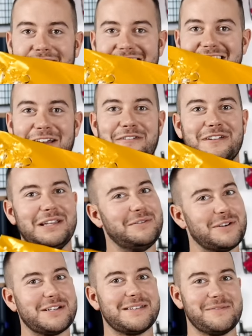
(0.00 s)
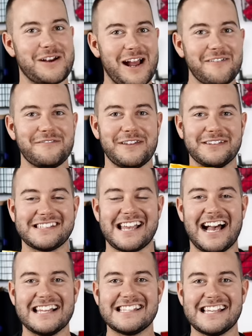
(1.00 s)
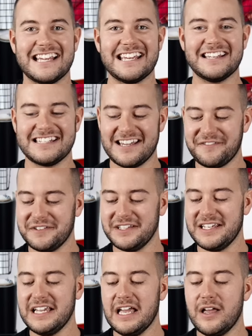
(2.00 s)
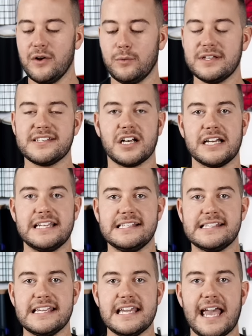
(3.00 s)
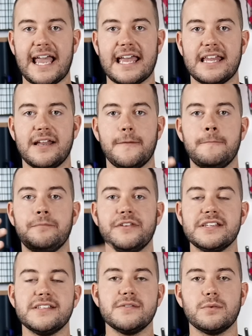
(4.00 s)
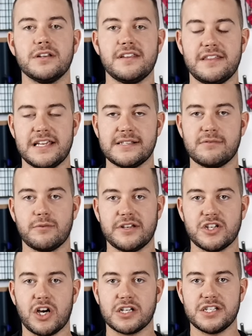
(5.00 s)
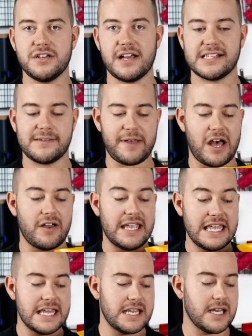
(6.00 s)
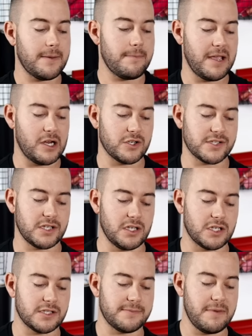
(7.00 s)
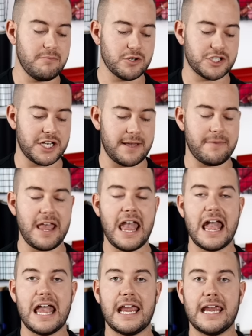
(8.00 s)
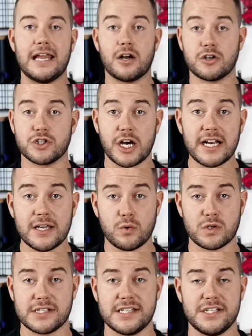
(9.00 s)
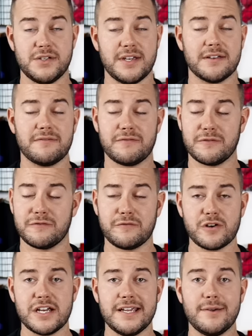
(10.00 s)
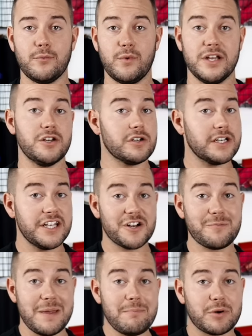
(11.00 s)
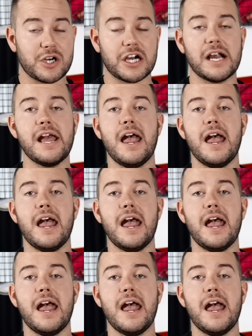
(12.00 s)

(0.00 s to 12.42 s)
definitely were some craft fills, guys. Like it definitely was not easy. And this is one of the things where we talk to you guys about in Makers Gonna Learn membership. In our training courses you get for free when you're a year member